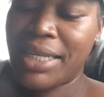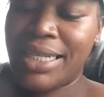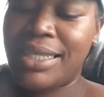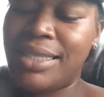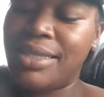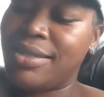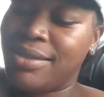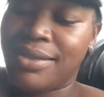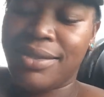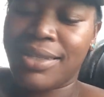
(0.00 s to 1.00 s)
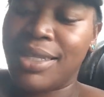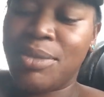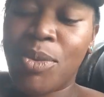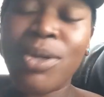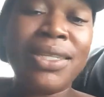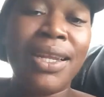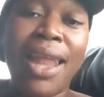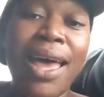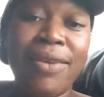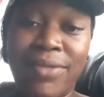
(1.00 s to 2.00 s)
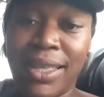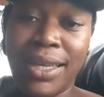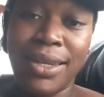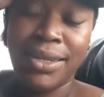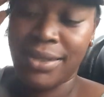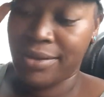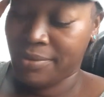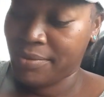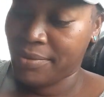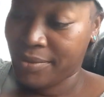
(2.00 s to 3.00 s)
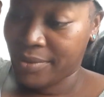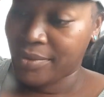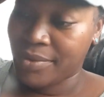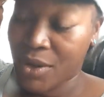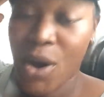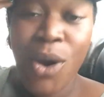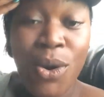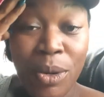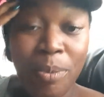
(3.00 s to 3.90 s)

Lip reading: It's more to life than hurt